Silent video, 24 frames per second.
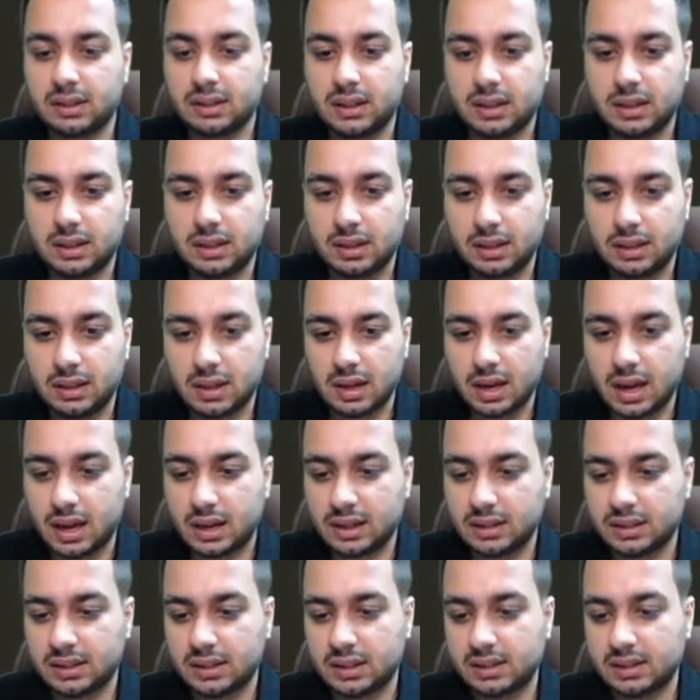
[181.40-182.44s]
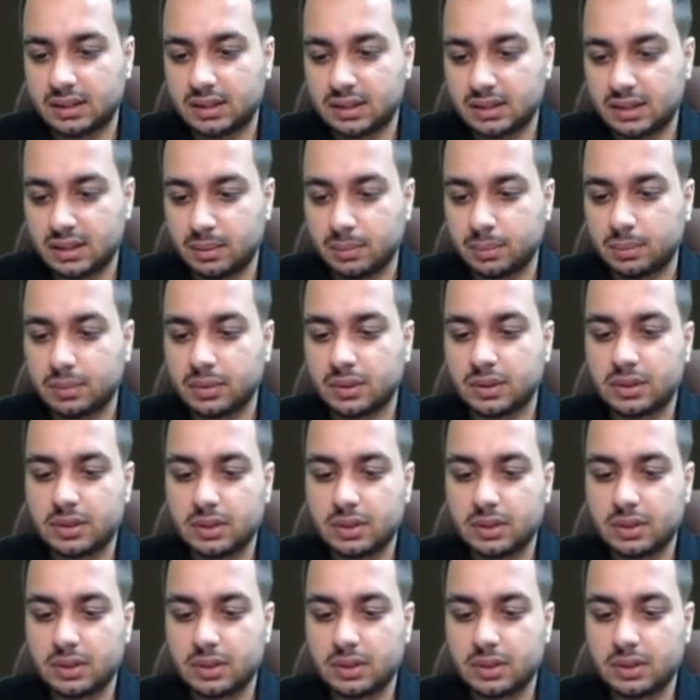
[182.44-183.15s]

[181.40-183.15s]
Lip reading: the largest sum.